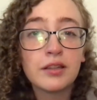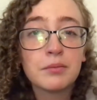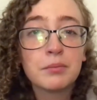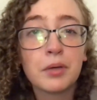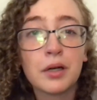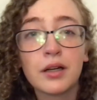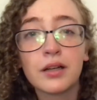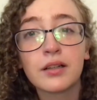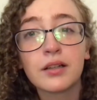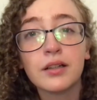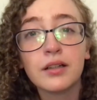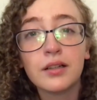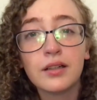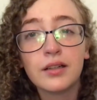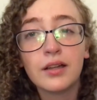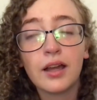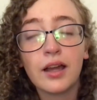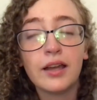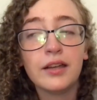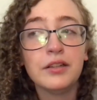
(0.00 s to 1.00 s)
book
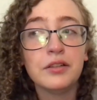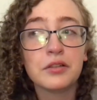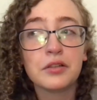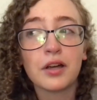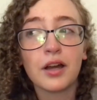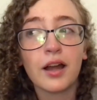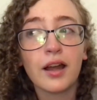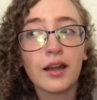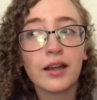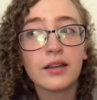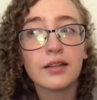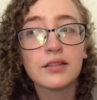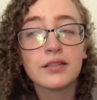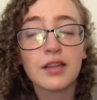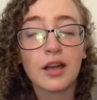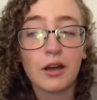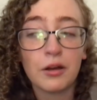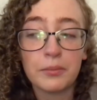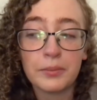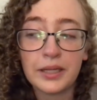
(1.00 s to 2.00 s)
and you cried,
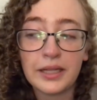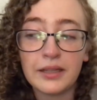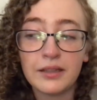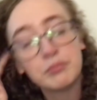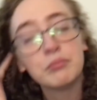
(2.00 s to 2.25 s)
tell me.